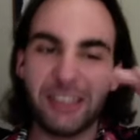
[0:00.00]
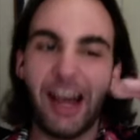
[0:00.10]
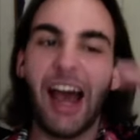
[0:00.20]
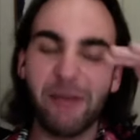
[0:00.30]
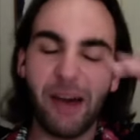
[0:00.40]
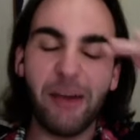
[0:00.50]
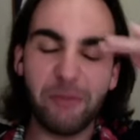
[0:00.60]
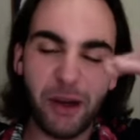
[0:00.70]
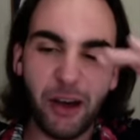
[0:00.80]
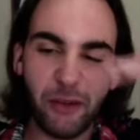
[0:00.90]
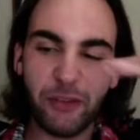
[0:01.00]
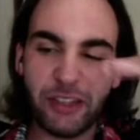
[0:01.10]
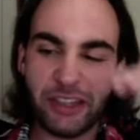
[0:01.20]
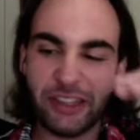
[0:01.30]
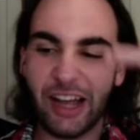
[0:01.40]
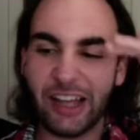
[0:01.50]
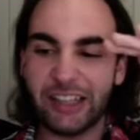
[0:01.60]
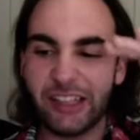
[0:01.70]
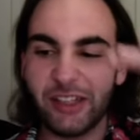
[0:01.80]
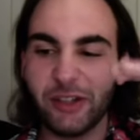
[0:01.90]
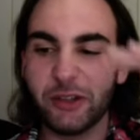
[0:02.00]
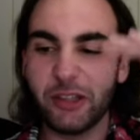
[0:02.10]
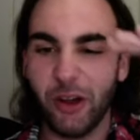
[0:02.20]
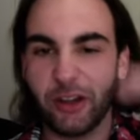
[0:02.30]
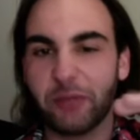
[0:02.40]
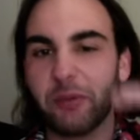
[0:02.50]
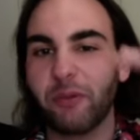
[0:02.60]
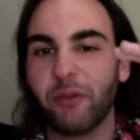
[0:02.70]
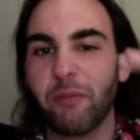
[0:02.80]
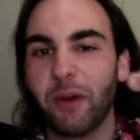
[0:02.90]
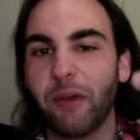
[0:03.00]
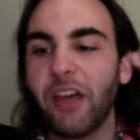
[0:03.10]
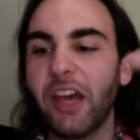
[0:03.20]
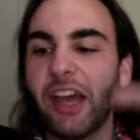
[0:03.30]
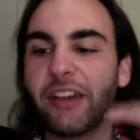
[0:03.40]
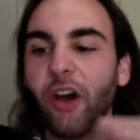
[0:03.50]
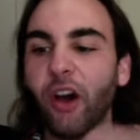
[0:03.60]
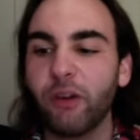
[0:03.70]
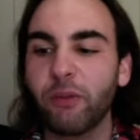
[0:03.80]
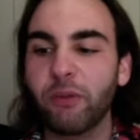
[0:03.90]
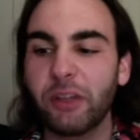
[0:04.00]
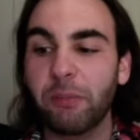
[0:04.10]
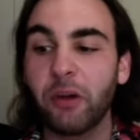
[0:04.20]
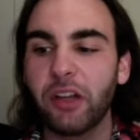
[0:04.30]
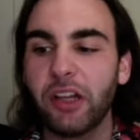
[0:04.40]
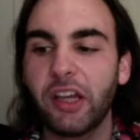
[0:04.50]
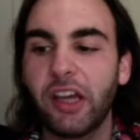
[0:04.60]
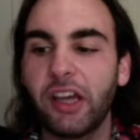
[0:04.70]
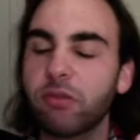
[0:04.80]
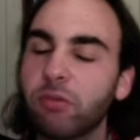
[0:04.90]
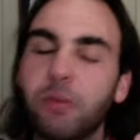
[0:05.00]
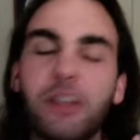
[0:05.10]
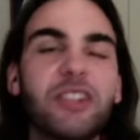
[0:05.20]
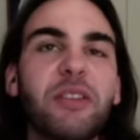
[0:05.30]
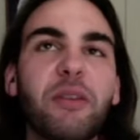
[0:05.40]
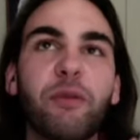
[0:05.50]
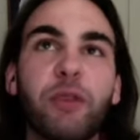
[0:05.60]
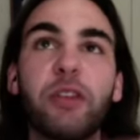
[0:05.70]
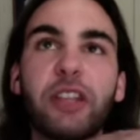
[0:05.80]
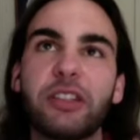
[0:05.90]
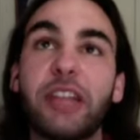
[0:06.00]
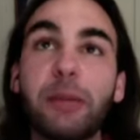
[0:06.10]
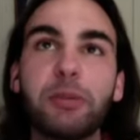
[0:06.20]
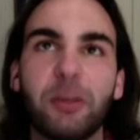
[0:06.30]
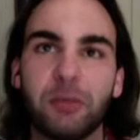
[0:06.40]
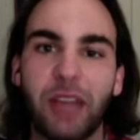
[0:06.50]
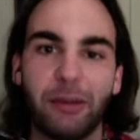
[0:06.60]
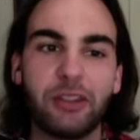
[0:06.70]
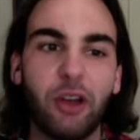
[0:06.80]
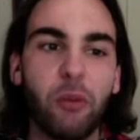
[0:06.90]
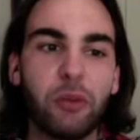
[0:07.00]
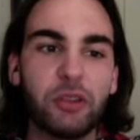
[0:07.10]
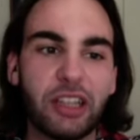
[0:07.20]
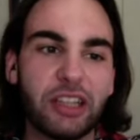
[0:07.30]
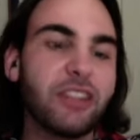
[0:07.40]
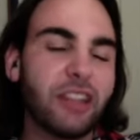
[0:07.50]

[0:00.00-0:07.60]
I'm above fajita. Okay. I can hear the argument for above. It's hard for me to put, but it doesn't even feel like a dip sometimes. It's almost is. Like,